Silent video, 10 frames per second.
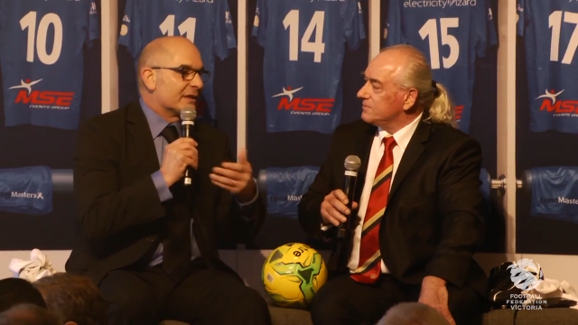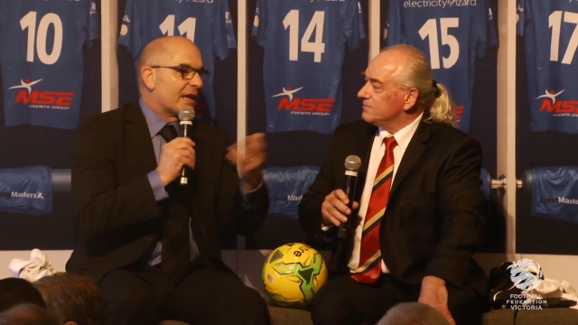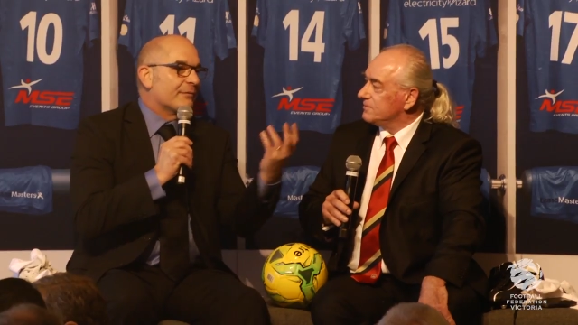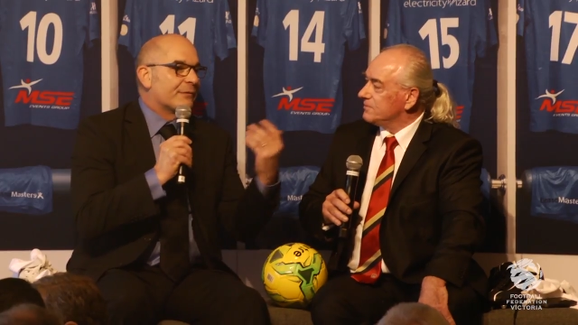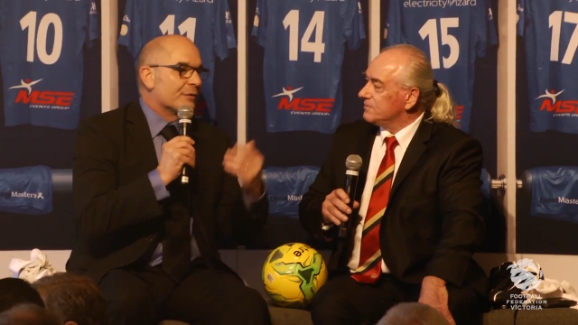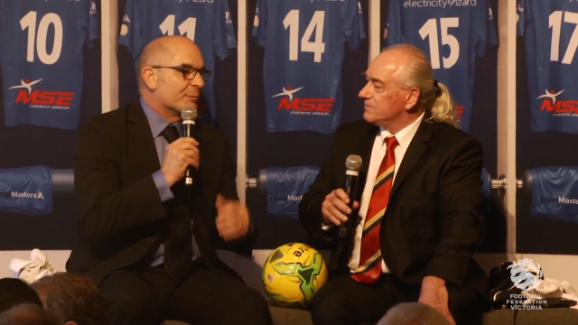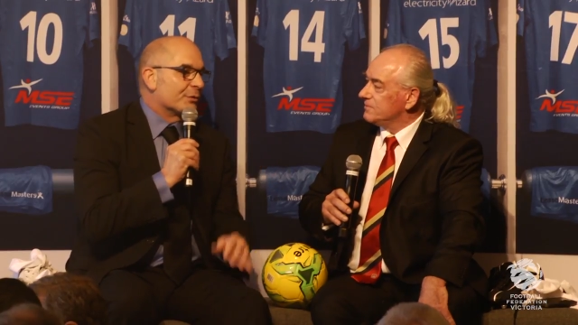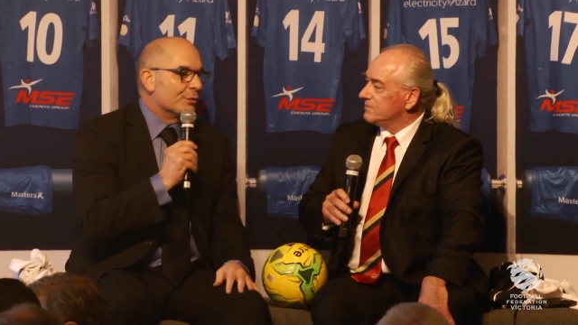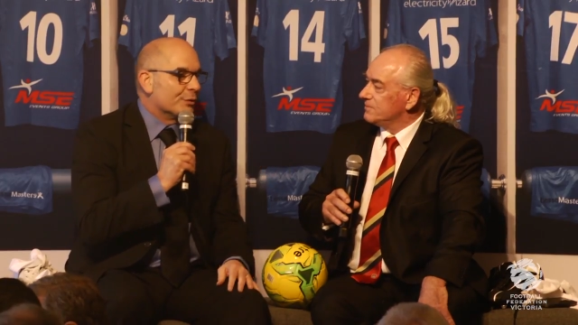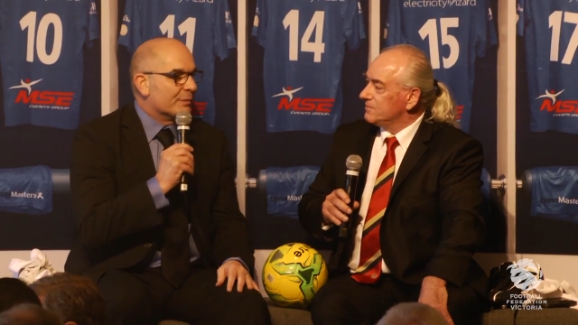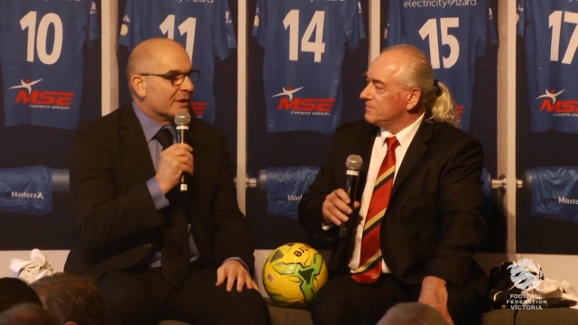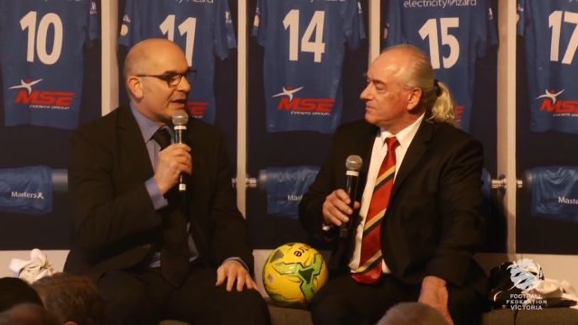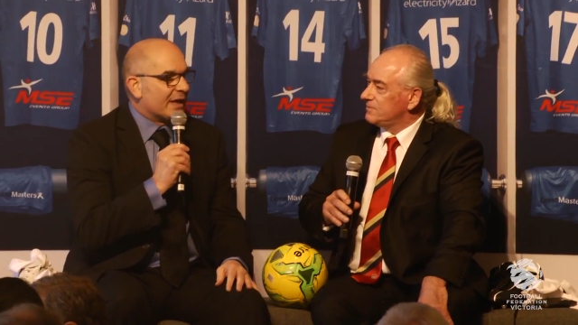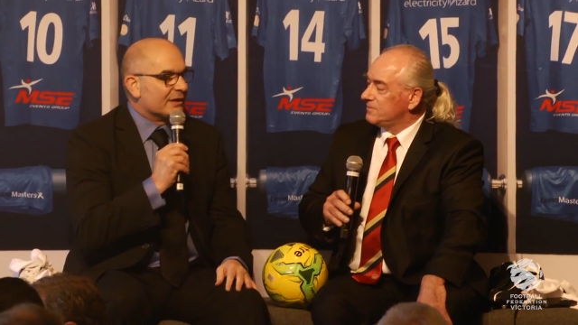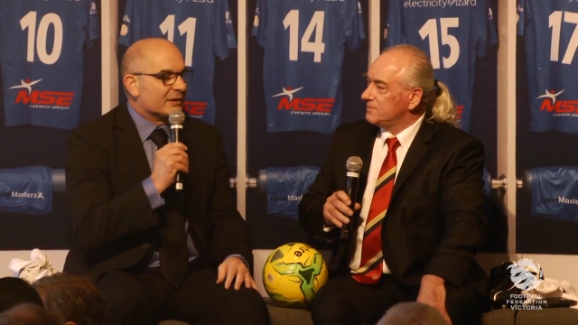Speaker 1: The love for the room
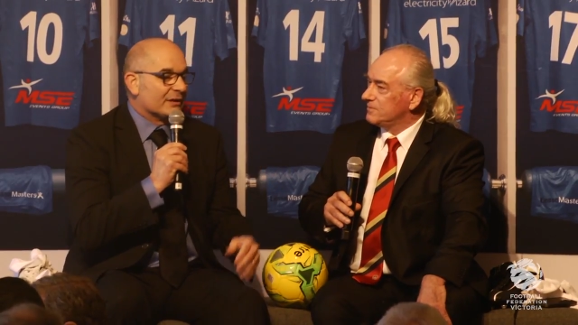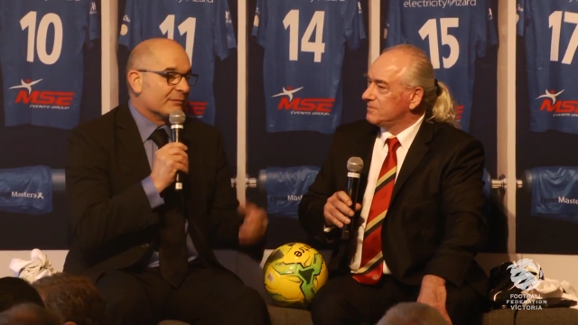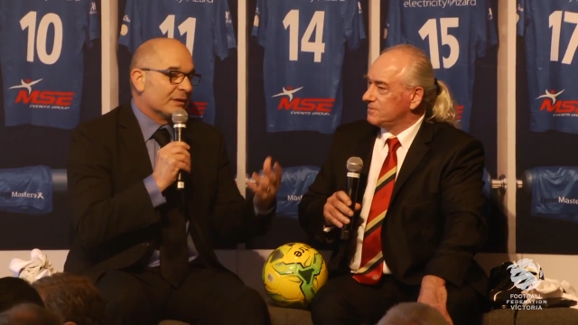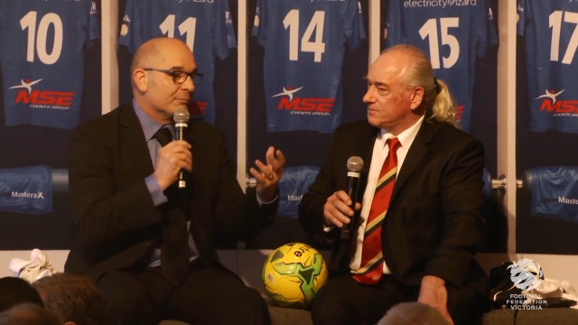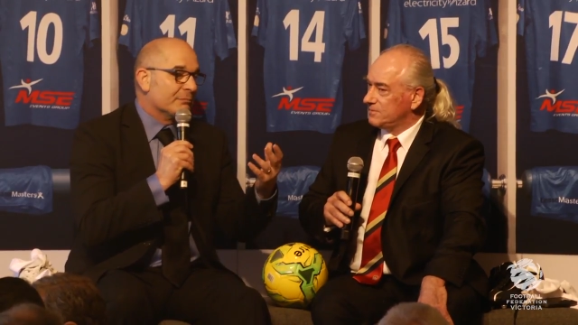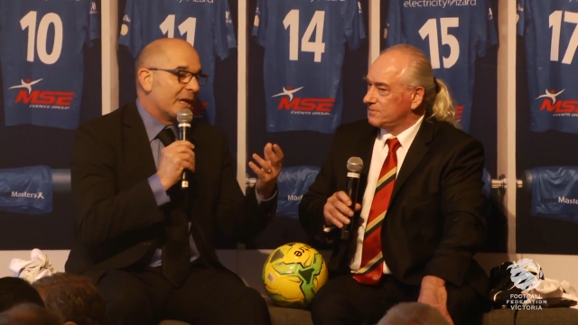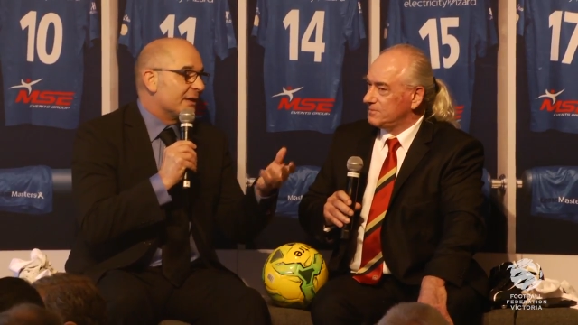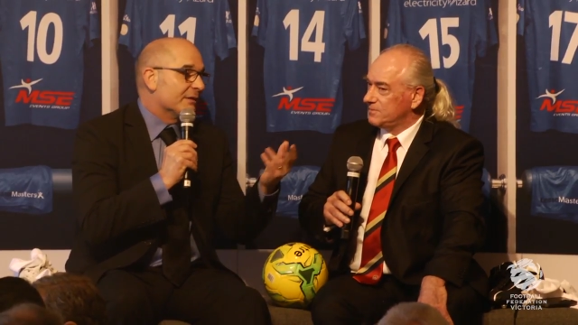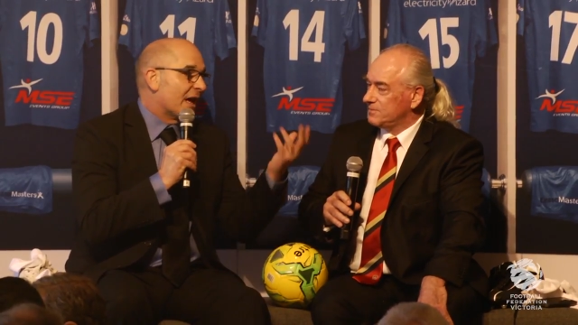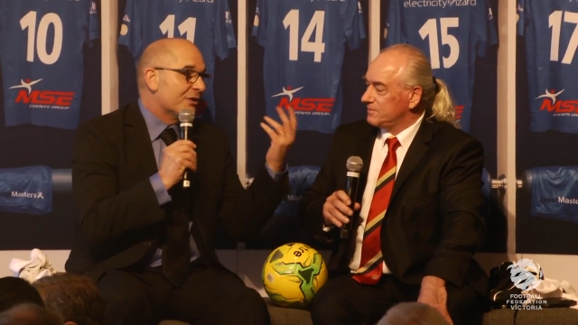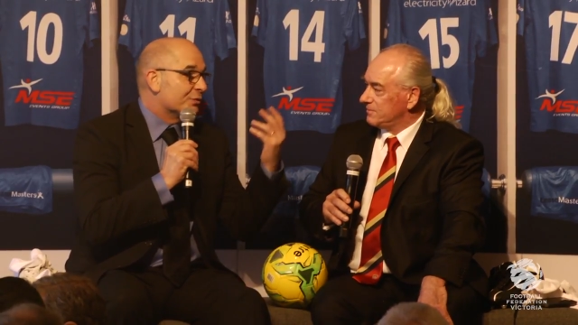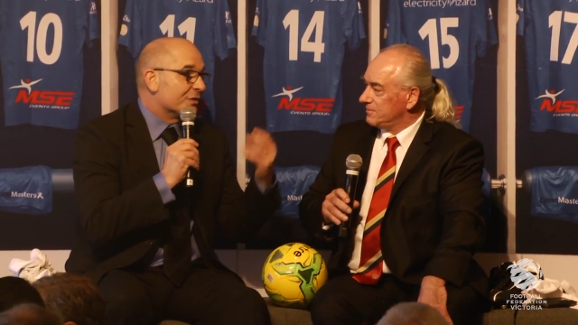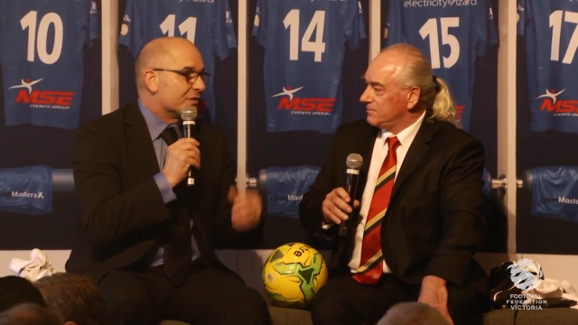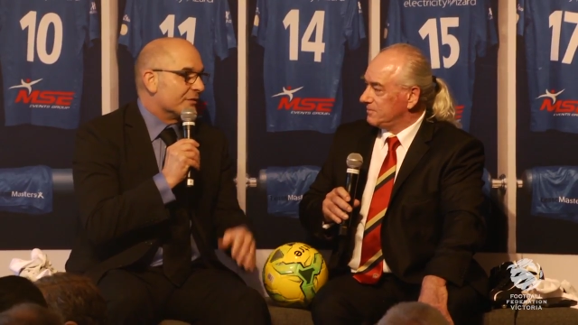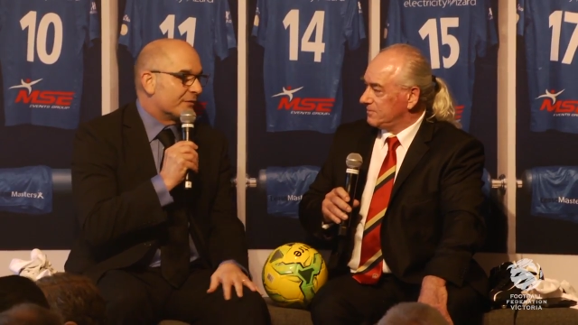and many
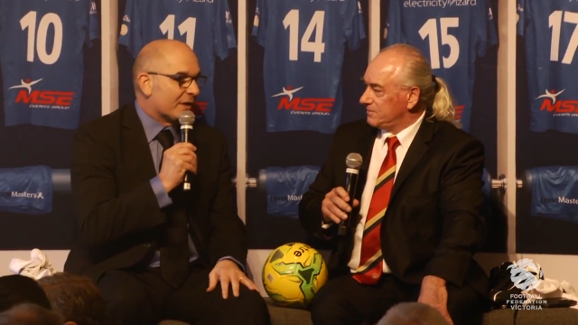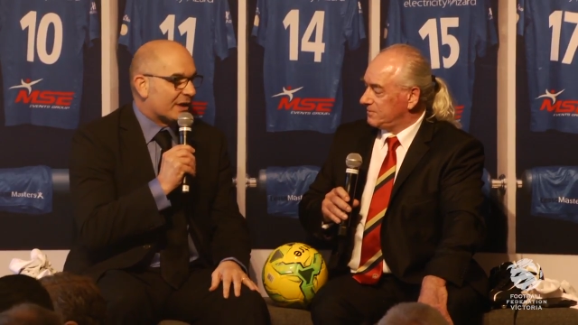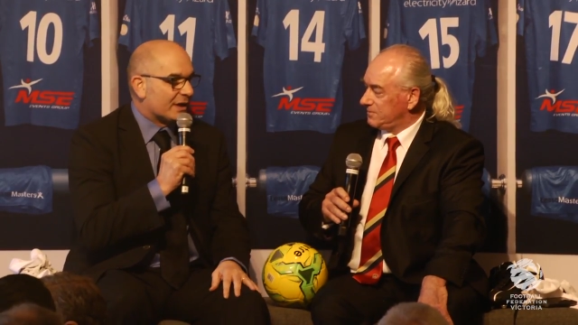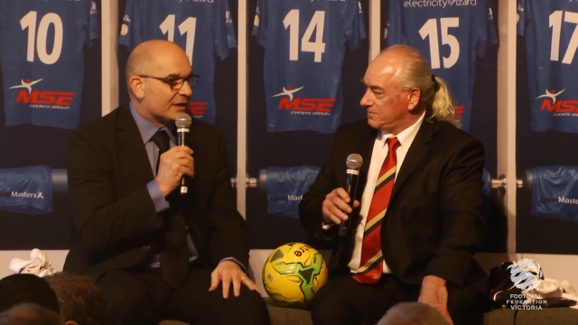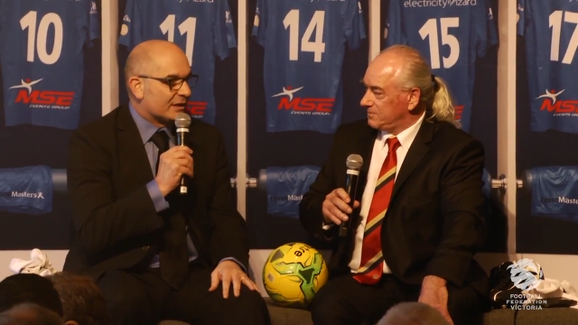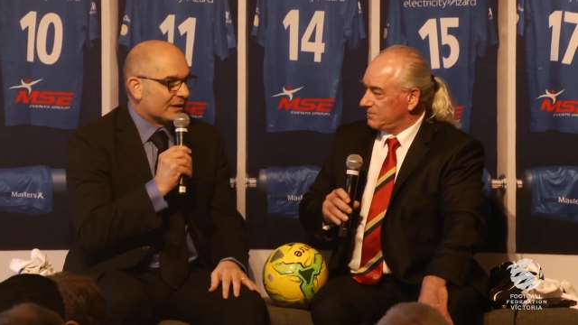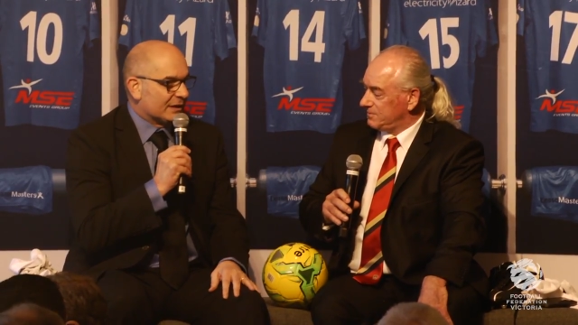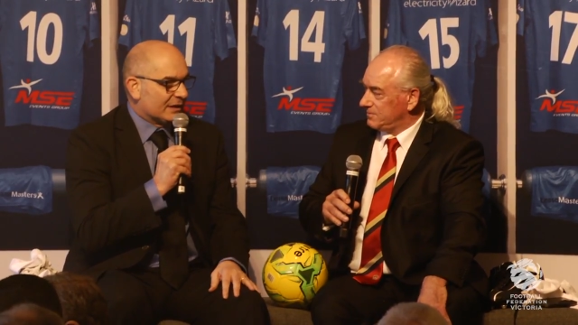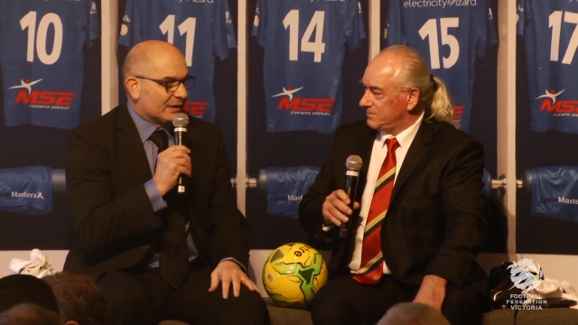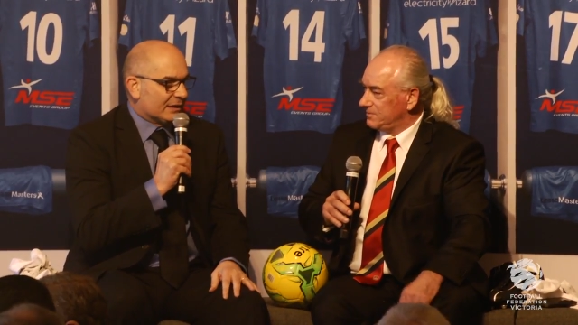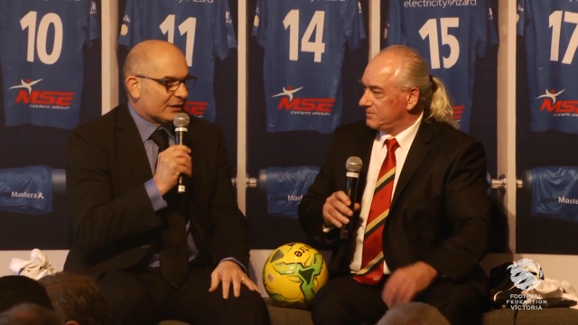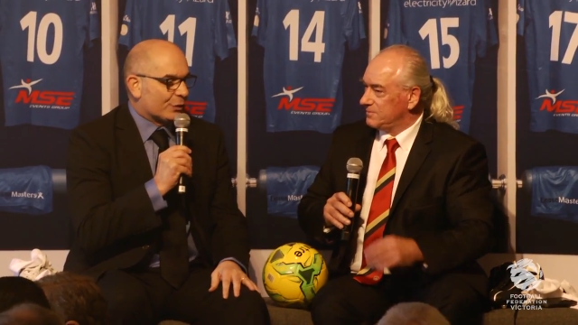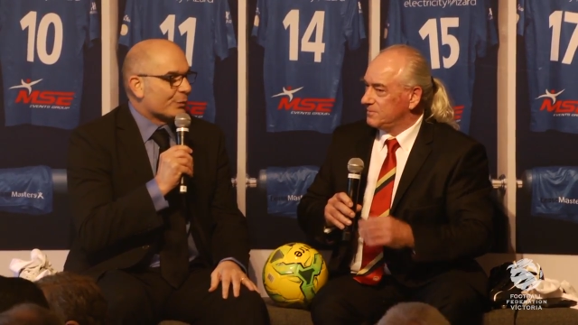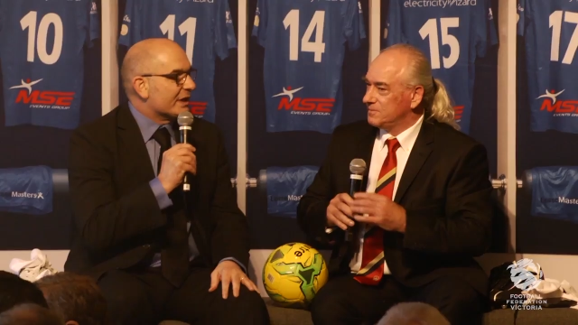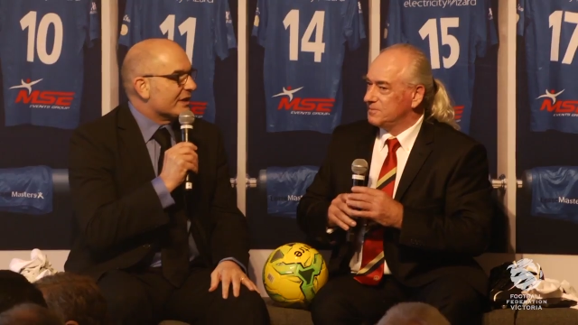hundreds of uh,
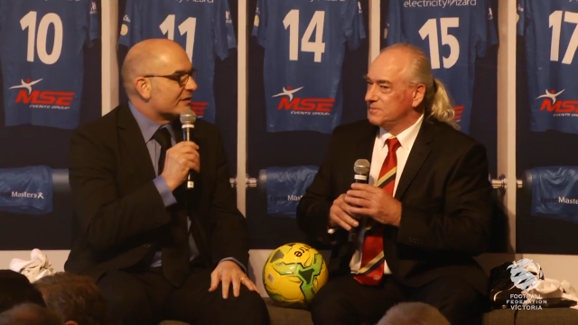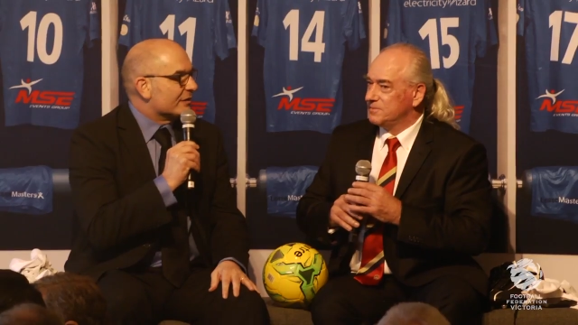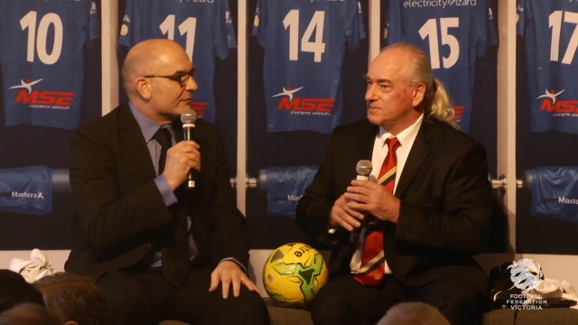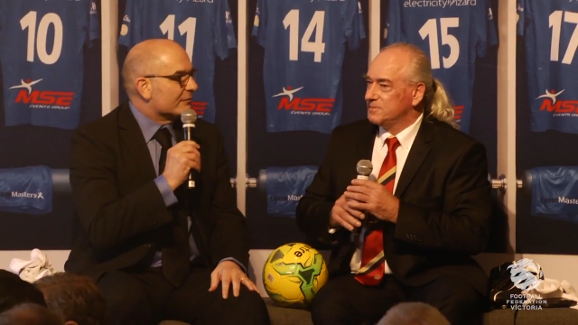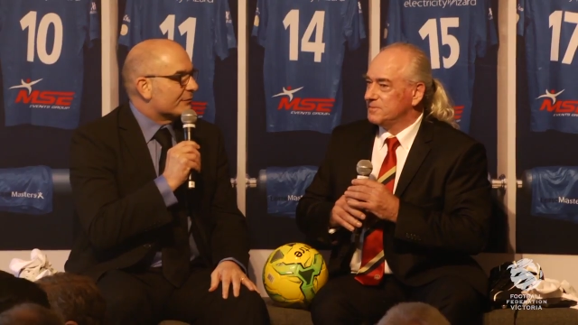careers in